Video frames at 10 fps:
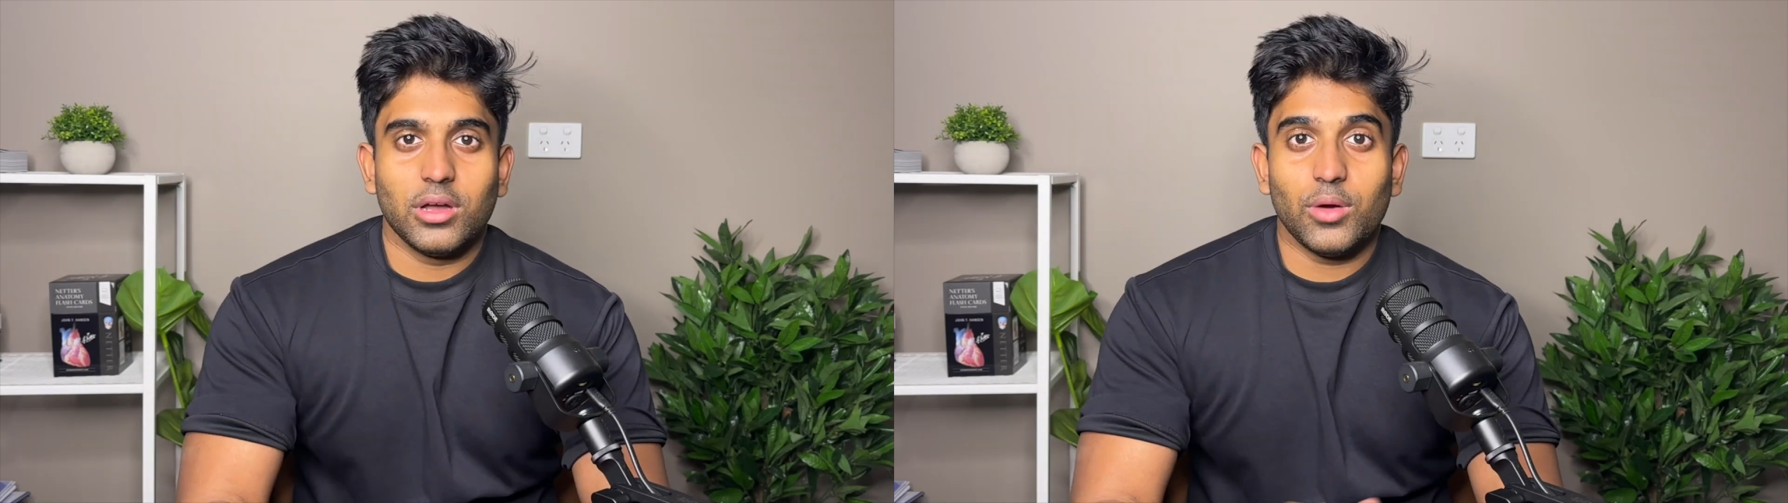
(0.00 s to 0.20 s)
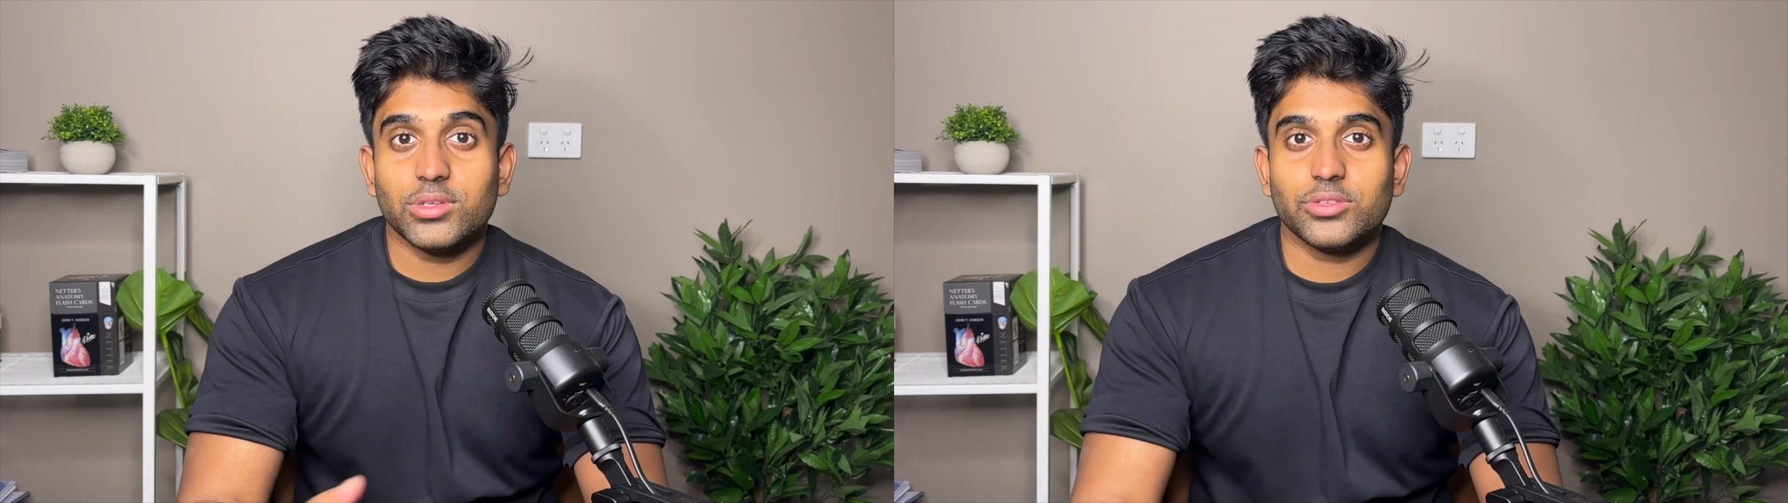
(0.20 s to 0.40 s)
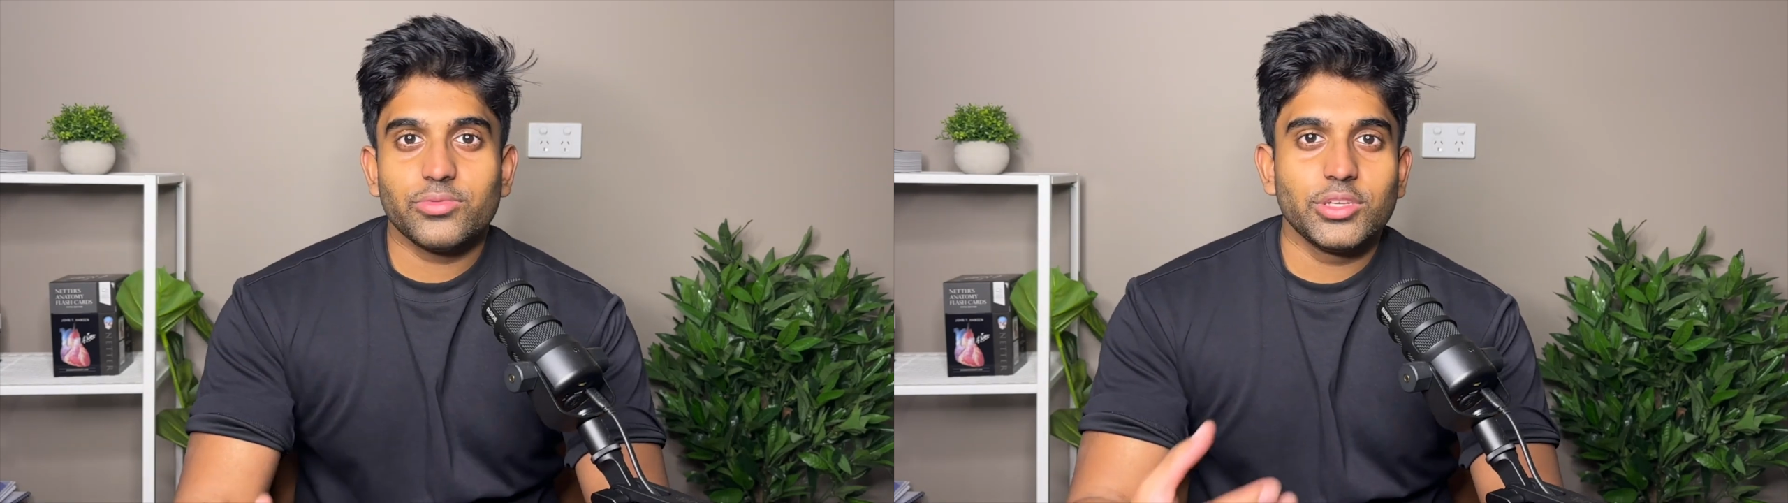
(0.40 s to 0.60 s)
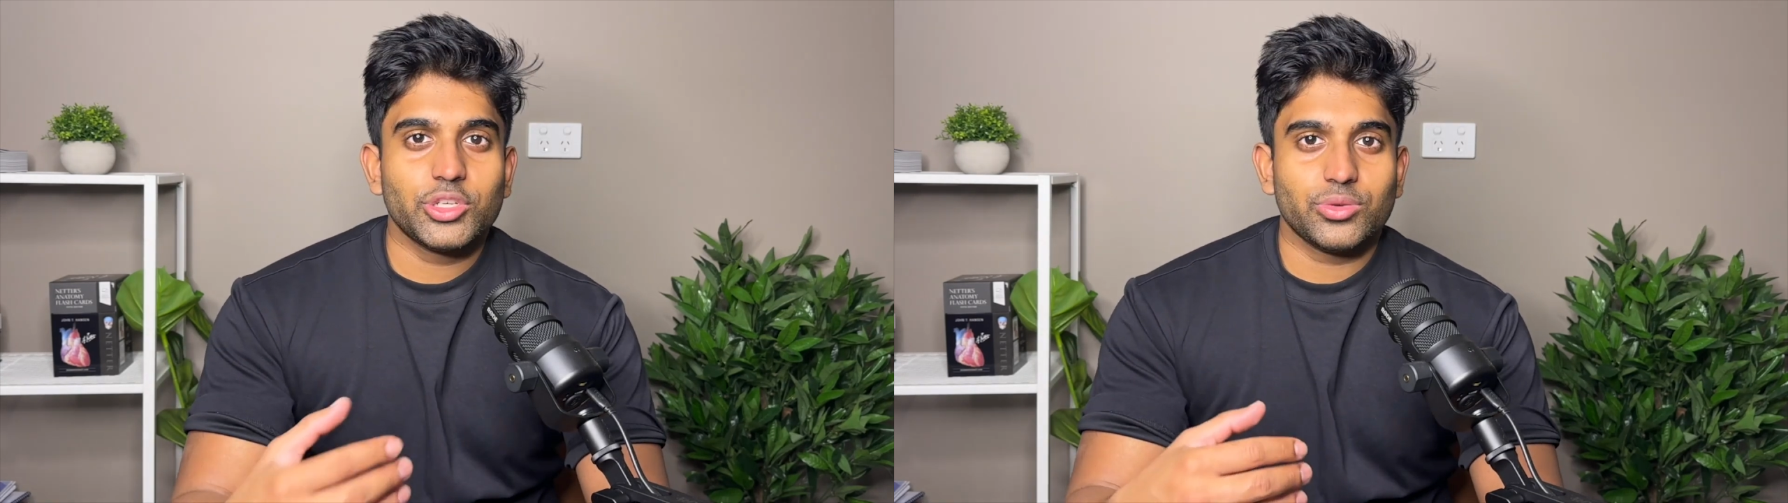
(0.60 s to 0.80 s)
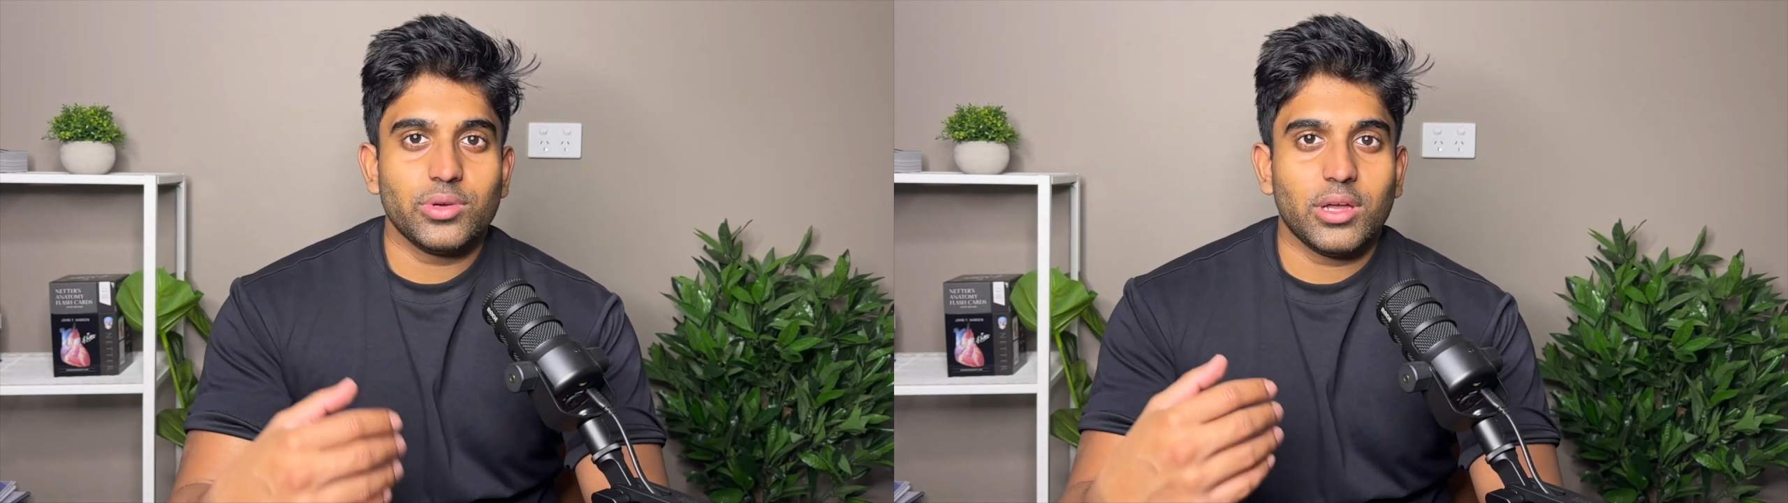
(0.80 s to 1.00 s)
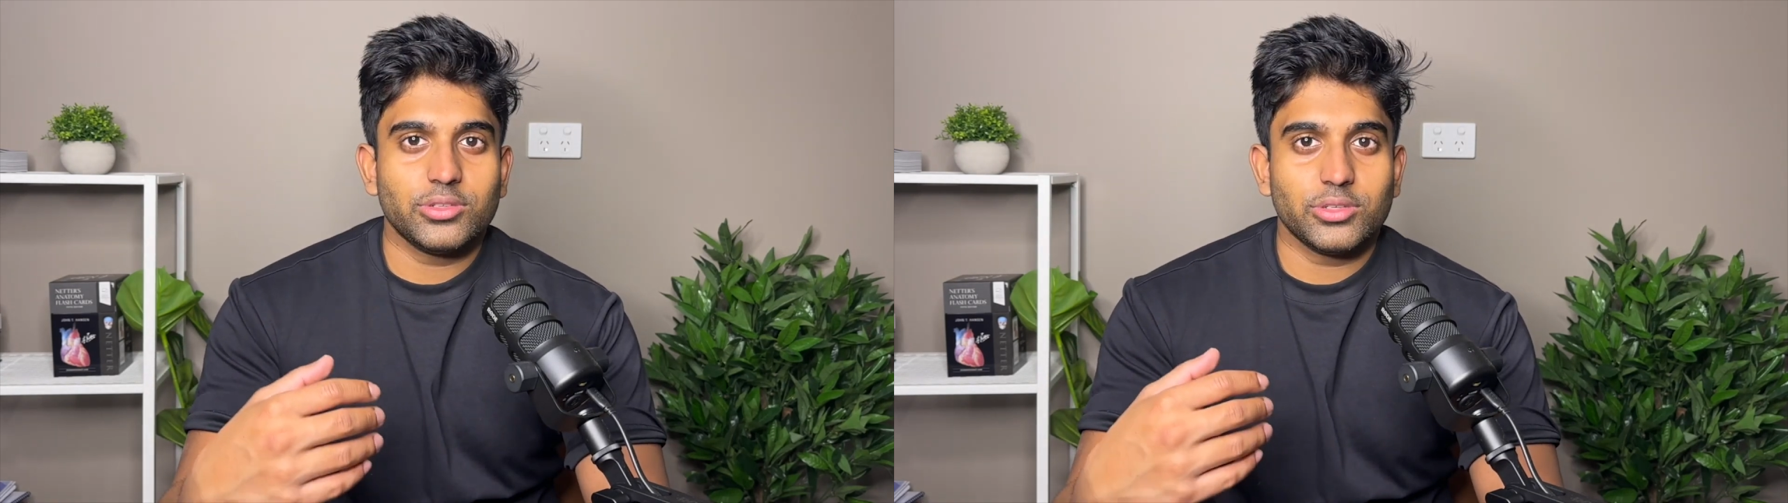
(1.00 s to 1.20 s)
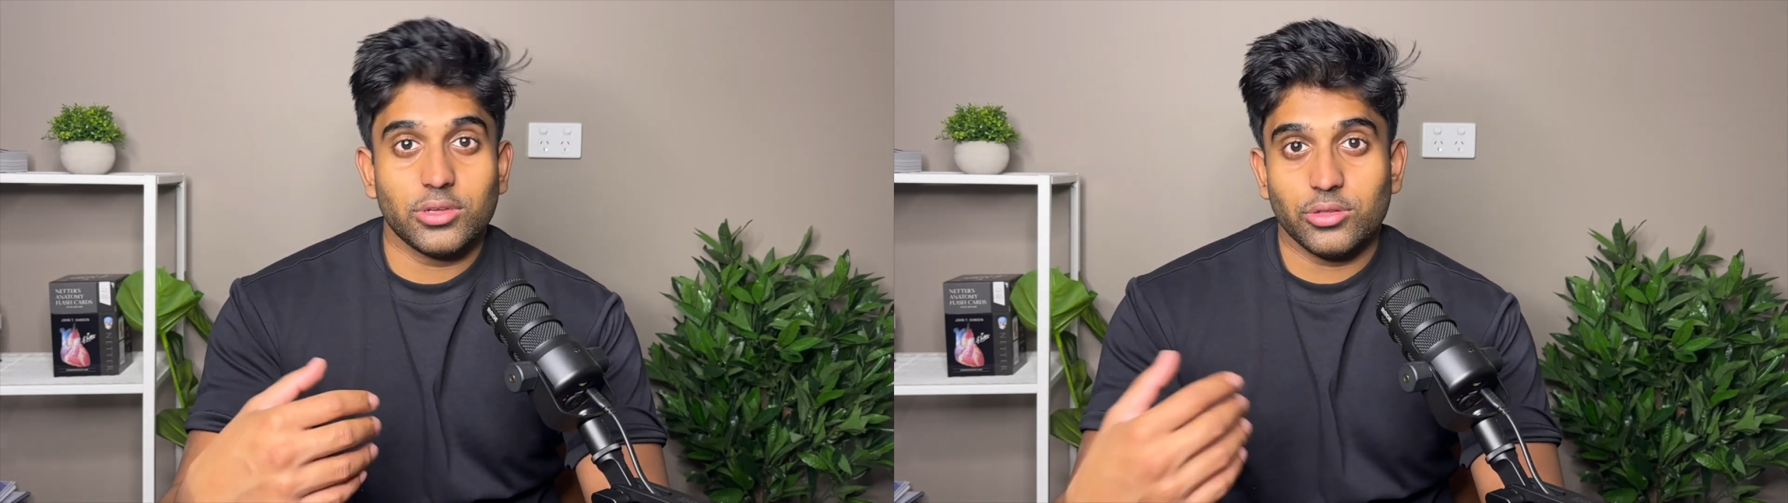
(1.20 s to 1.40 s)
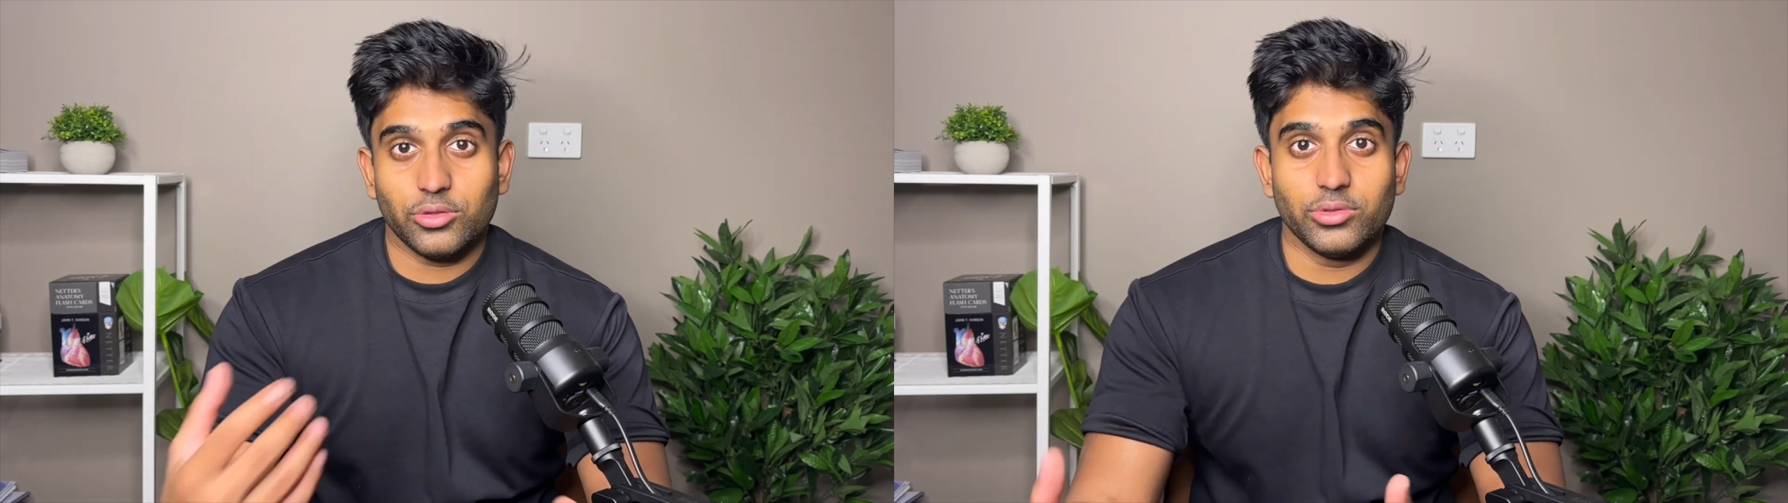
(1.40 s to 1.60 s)
I wasn't really sure how to
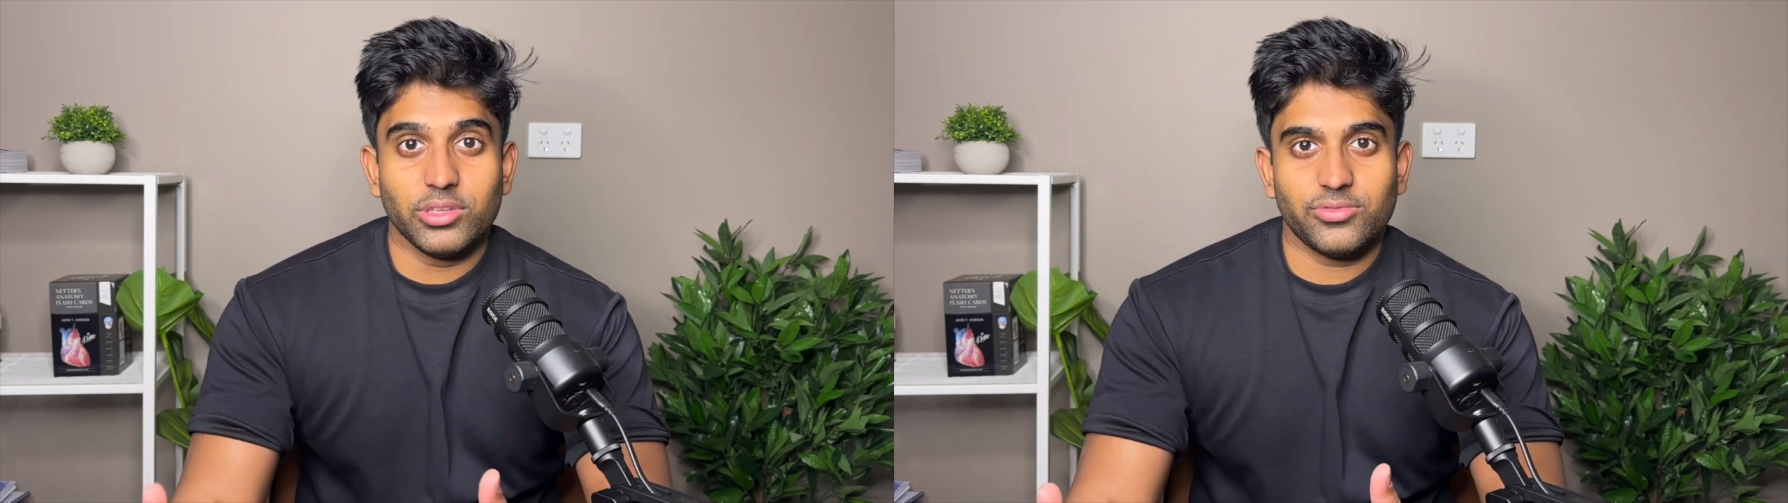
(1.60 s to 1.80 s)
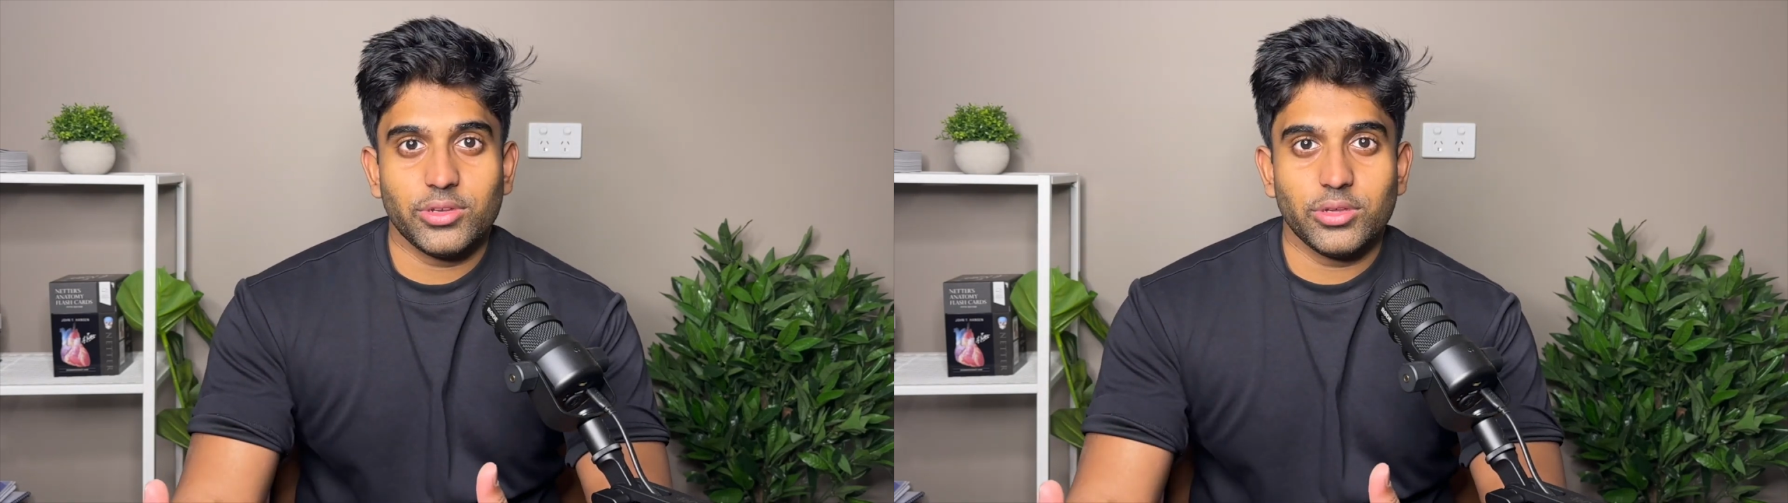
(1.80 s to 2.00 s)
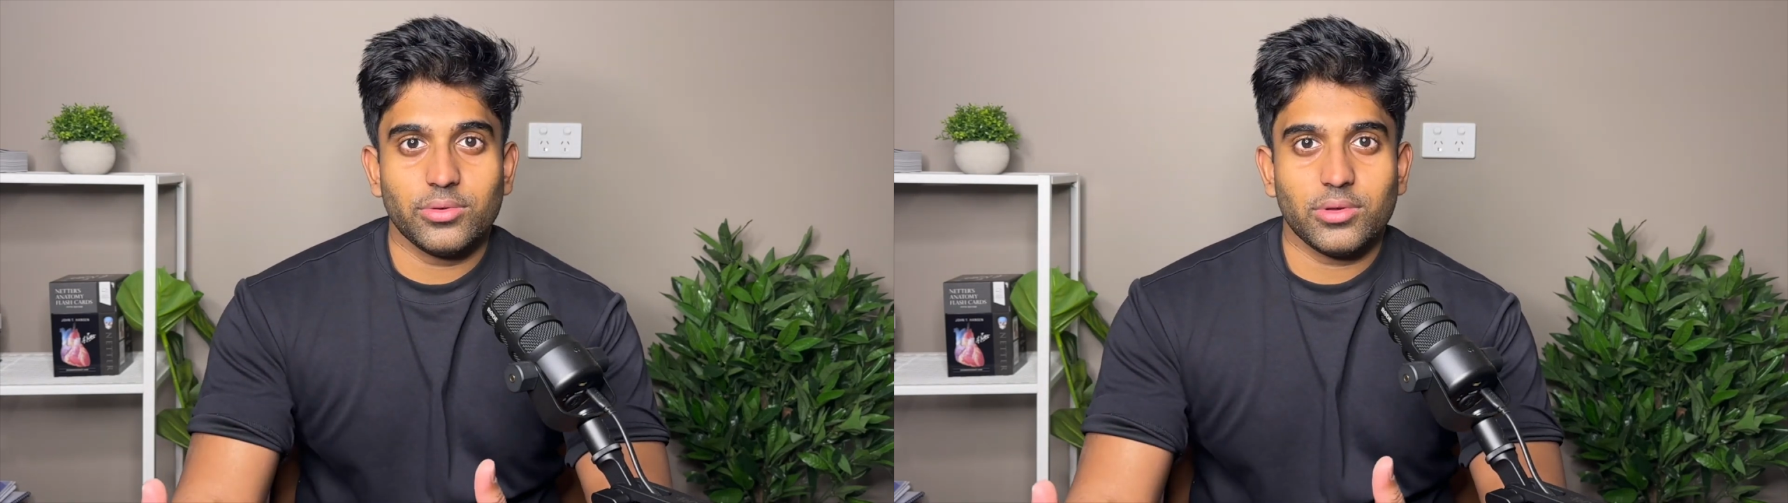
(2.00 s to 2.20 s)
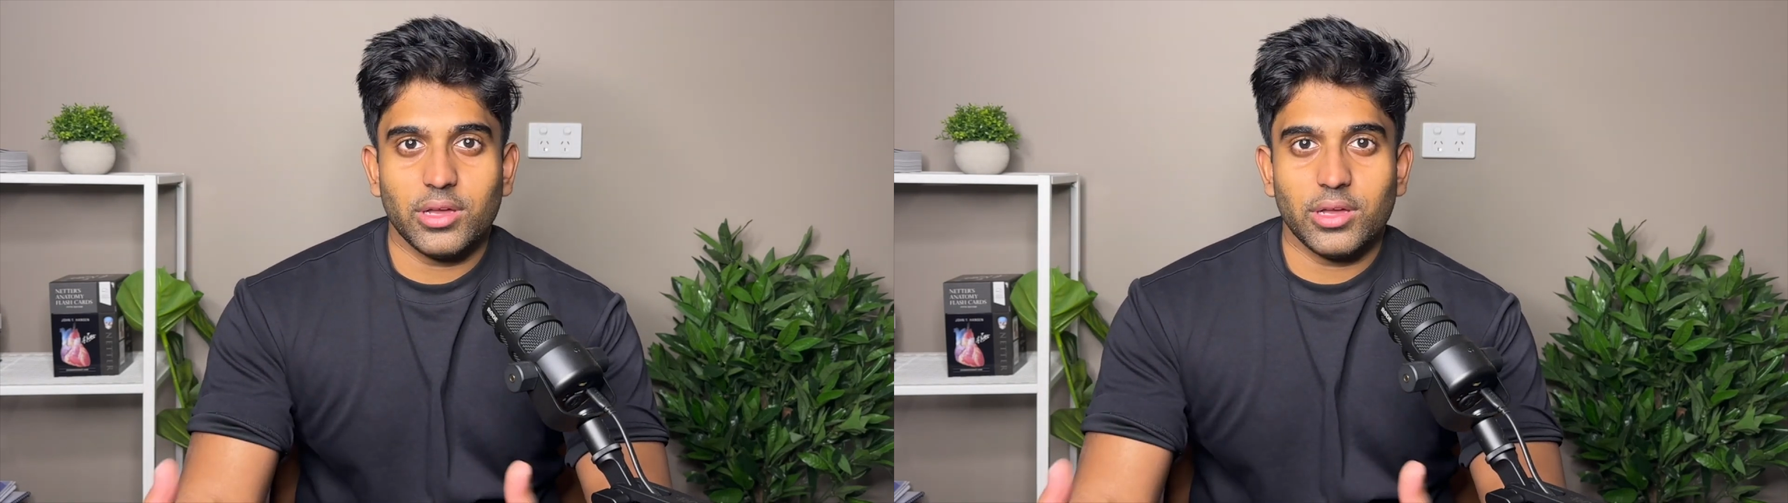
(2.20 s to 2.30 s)
conclude this video.